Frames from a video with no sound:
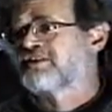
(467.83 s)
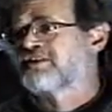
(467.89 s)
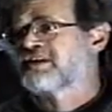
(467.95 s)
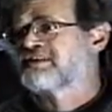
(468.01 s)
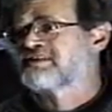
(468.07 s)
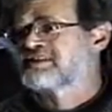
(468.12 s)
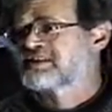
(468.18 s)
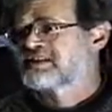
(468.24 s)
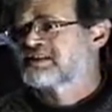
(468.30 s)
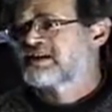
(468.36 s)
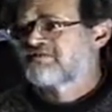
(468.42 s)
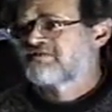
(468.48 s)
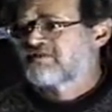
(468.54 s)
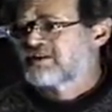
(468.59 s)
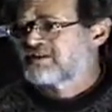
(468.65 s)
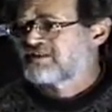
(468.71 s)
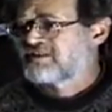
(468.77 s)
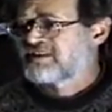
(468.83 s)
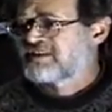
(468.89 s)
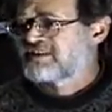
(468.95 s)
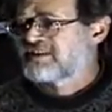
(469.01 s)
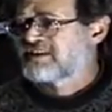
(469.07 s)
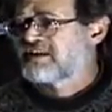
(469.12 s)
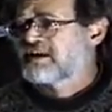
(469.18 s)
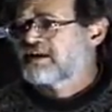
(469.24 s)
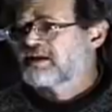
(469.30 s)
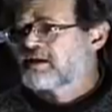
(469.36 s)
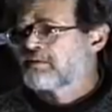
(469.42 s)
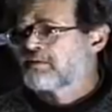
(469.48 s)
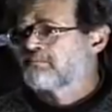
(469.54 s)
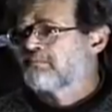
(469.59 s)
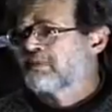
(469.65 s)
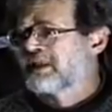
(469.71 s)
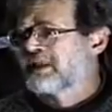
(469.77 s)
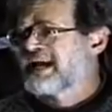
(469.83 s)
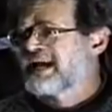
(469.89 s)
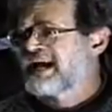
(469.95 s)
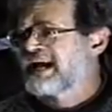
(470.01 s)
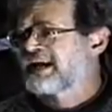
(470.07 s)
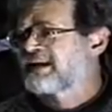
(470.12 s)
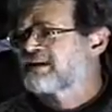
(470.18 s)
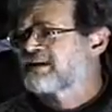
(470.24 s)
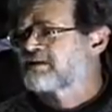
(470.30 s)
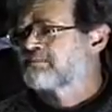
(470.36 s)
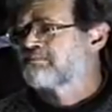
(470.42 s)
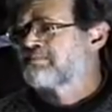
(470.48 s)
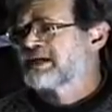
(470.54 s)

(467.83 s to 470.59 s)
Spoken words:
they discovered that a black